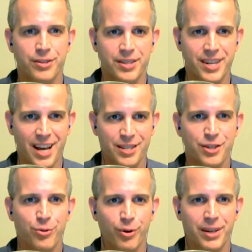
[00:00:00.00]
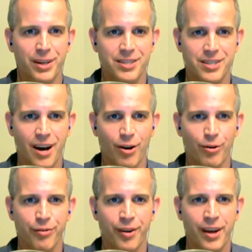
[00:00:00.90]
test equipment
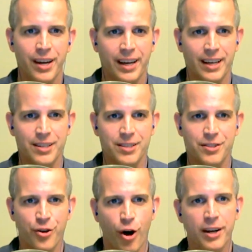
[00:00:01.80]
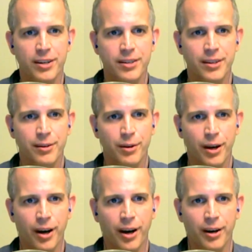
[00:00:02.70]
itself is not
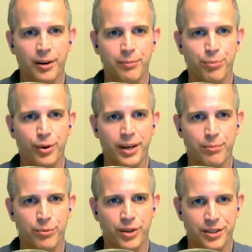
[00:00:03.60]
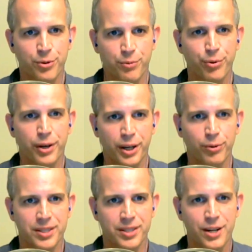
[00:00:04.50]
put into a
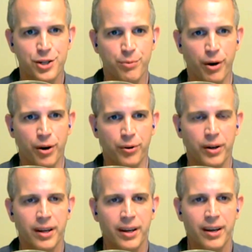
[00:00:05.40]
pre-equalization mode.